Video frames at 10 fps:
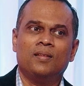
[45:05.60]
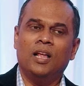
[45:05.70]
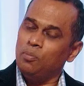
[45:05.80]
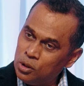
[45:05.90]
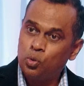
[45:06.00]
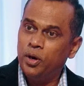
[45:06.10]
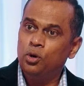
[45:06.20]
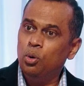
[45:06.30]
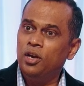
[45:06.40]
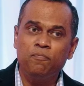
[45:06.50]
That means we
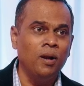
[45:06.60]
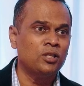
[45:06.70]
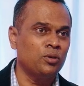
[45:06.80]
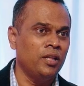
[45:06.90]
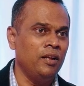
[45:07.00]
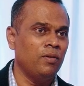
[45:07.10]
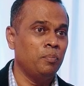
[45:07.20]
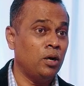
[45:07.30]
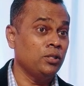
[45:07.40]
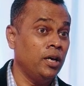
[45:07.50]
do give place to the devil.
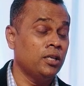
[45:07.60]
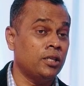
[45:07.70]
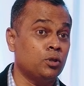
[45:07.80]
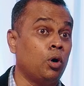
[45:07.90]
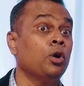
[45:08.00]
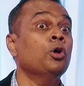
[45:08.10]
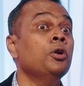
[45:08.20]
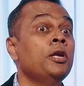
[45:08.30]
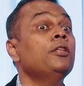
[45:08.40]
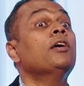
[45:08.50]
Because here he says what?
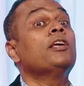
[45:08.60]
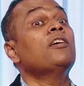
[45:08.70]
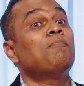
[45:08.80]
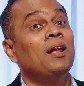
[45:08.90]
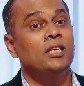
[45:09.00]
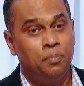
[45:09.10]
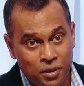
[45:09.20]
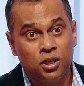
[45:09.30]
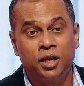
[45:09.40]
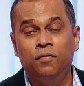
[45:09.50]
Neither give place. That
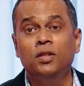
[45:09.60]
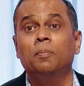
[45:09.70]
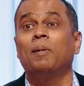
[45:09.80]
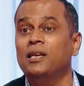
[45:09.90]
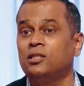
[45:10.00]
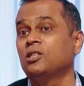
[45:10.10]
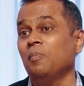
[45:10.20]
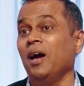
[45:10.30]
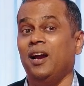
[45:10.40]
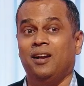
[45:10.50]
means the giving the place is in
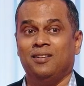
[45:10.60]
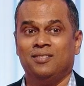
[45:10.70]
my hand.